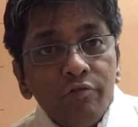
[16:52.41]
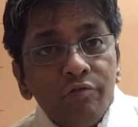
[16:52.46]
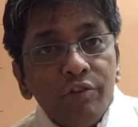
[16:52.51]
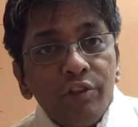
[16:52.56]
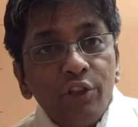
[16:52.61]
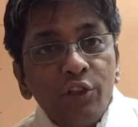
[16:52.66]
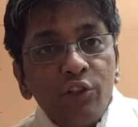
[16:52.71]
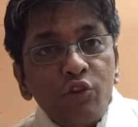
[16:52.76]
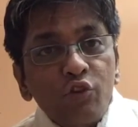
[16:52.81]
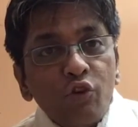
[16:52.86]

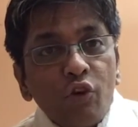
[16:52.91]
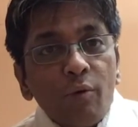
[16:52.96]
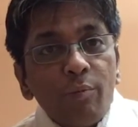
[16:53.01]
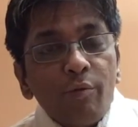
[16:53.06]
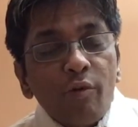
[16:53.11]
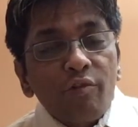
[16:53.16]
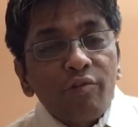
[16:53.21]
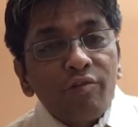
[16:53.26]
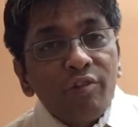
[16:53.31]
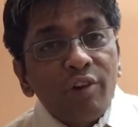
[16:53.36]
with a stop
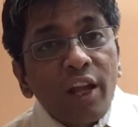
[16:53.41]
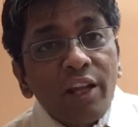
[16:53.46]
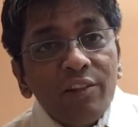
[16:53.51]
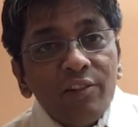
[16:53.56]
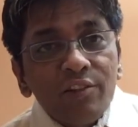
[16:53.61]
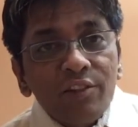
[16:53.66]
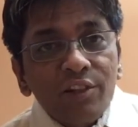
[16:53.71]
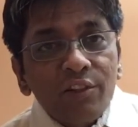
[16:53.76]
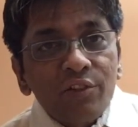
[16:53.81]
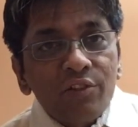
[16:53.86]
of
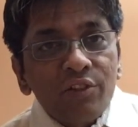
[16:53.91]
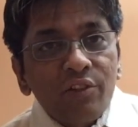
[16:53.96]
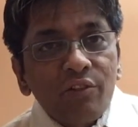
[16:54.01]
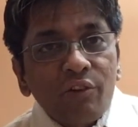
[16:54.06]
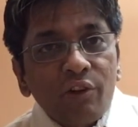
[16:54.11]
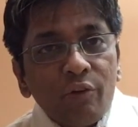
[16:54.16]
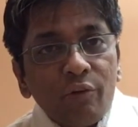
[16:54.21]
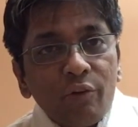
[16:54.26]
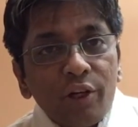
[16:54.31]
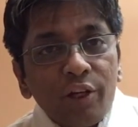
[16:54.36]

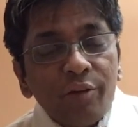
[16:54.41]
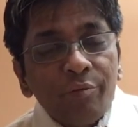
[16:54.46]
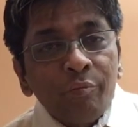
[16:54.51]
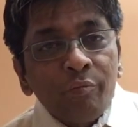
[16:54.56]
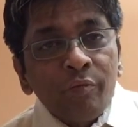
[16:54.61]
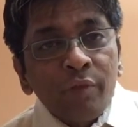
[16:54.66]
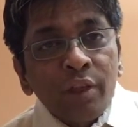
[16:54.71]
967,